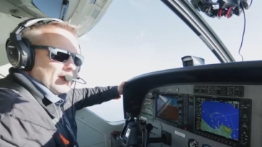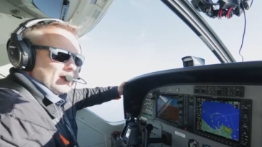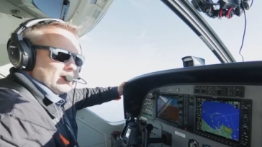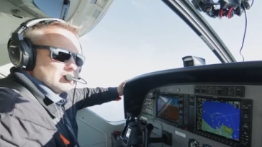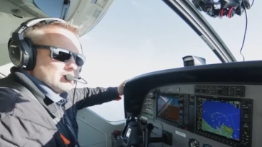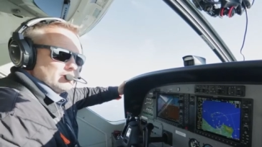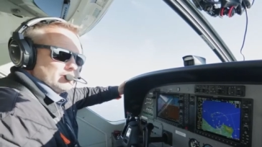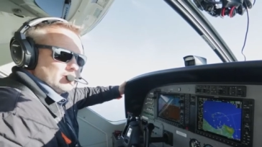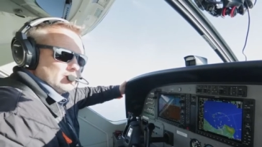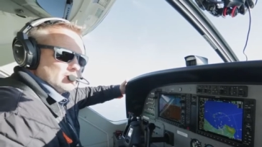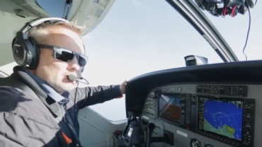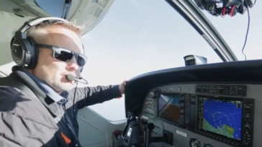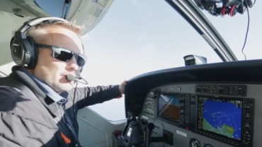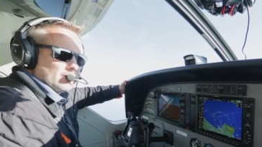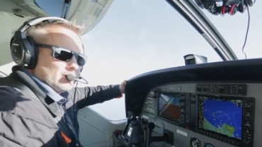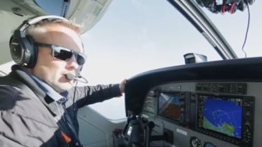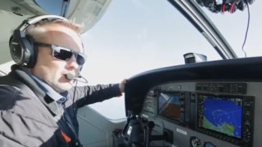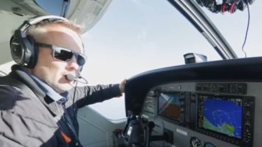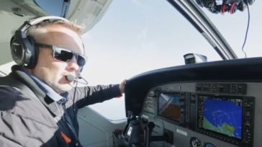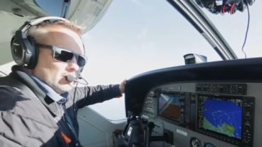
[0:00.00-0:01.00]
pounds of
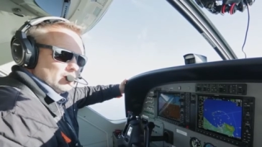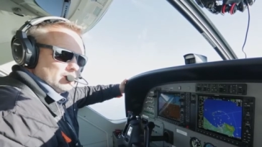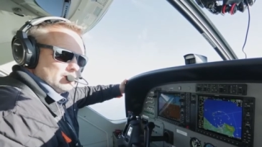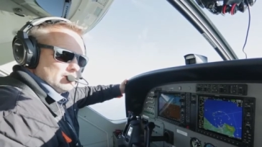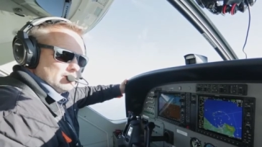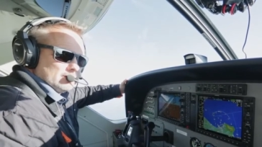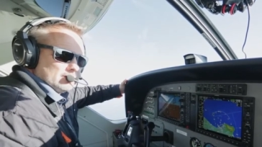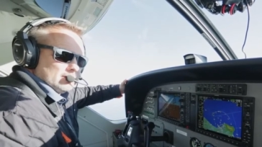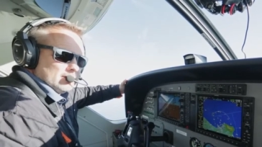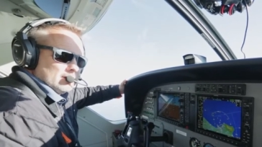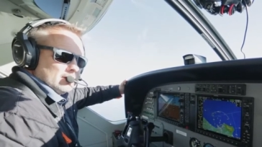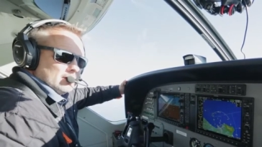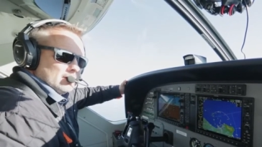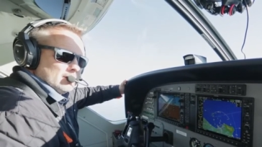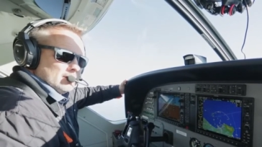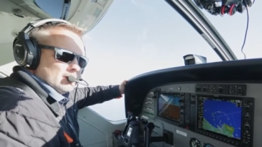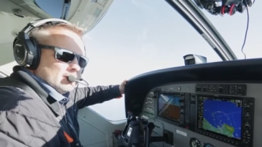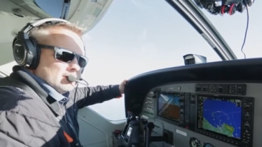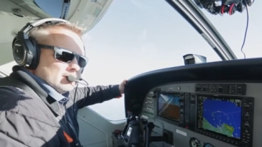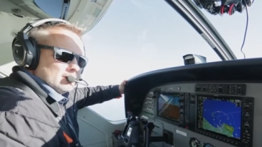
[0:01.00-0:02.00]
useful load
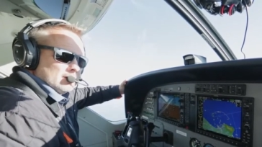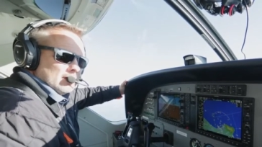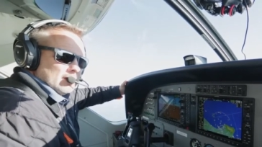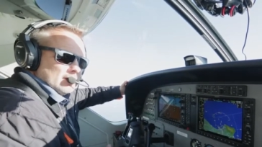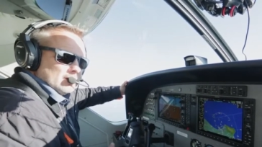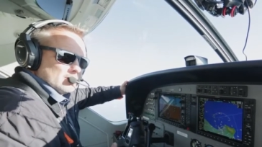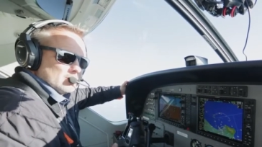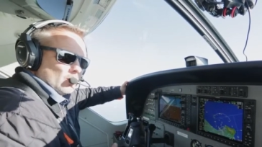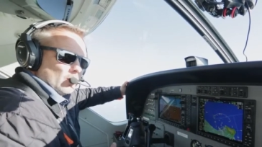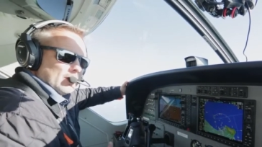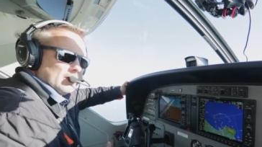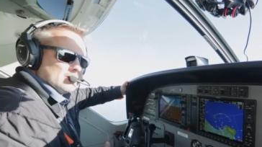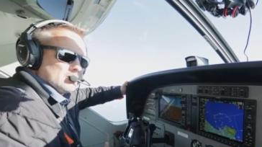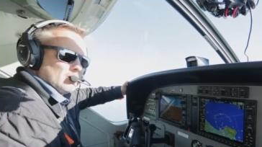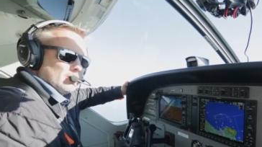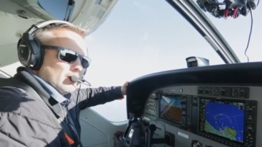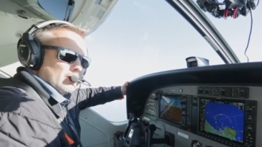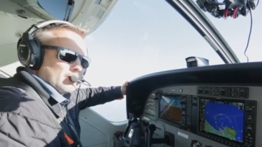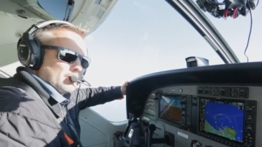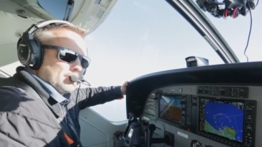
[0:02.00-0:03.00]
and
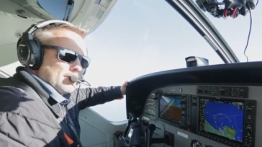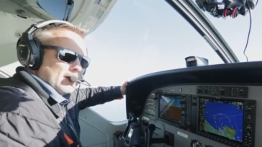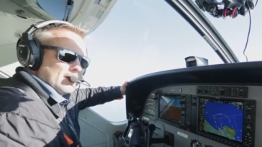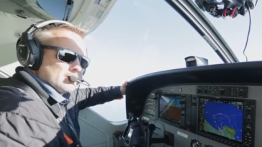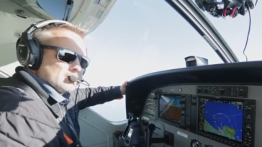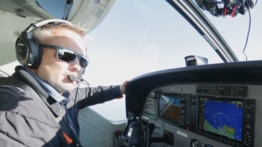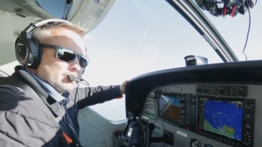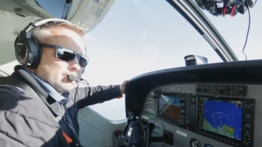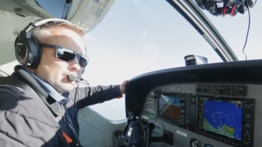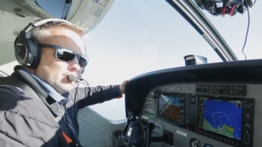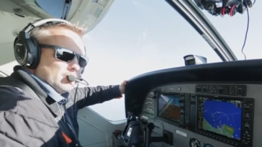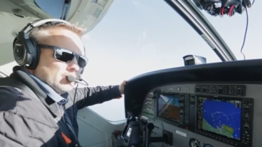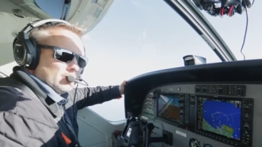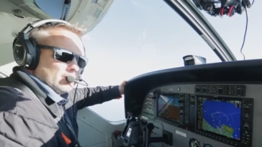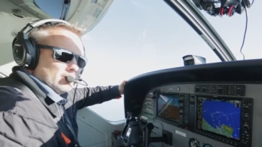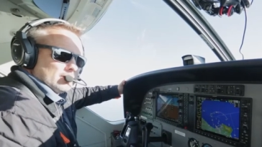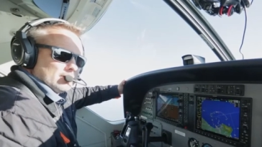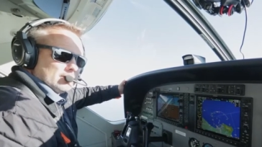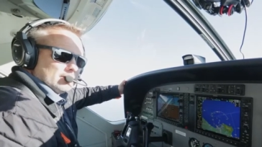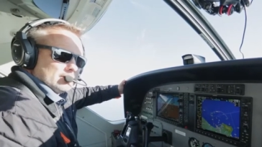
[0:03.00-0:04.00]
2,200 pounds of
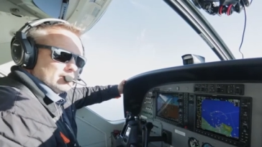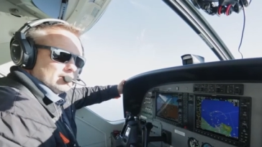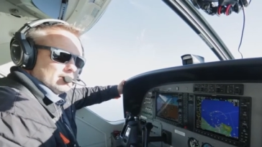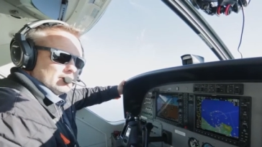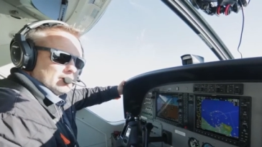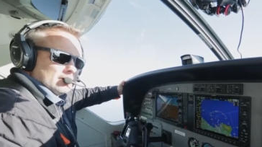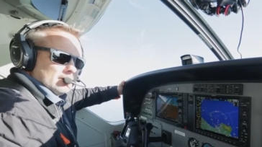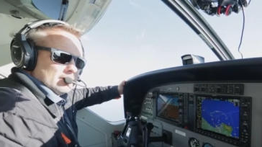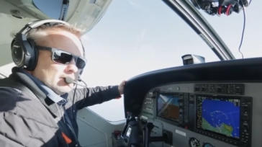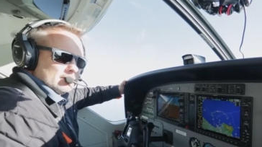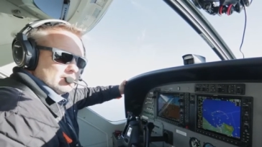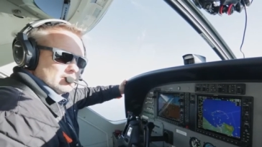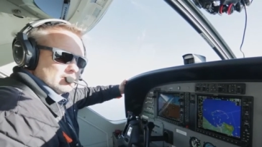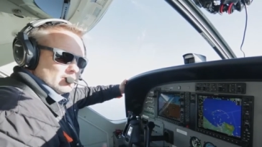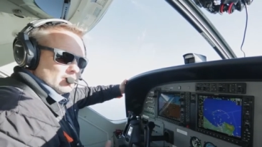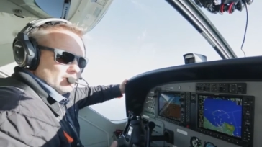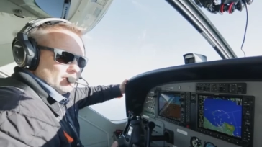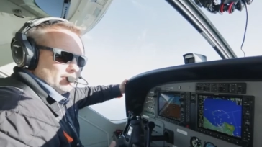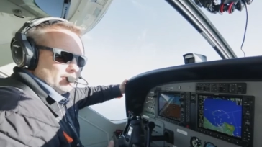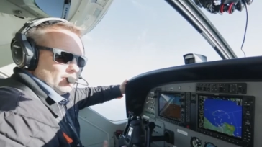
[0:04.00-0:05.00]
fuel
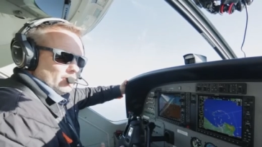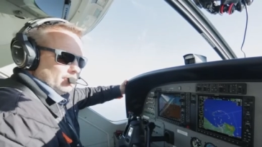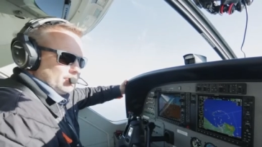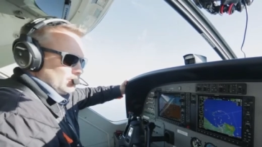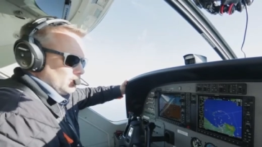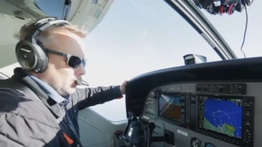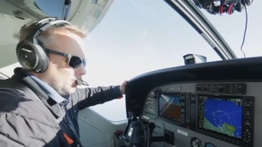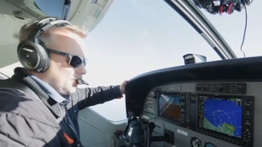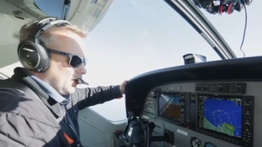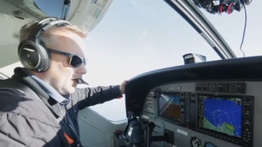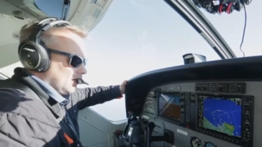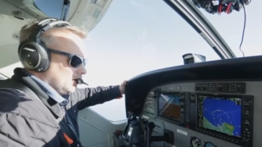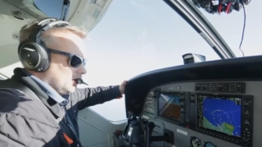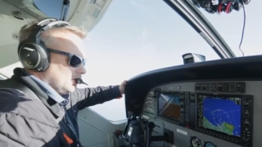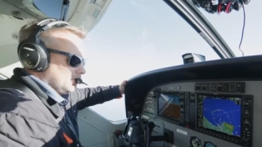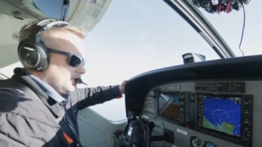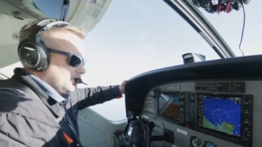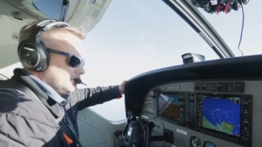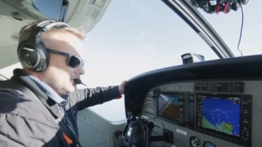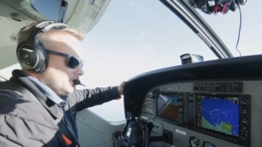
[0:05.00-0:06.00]
so the full fuel payload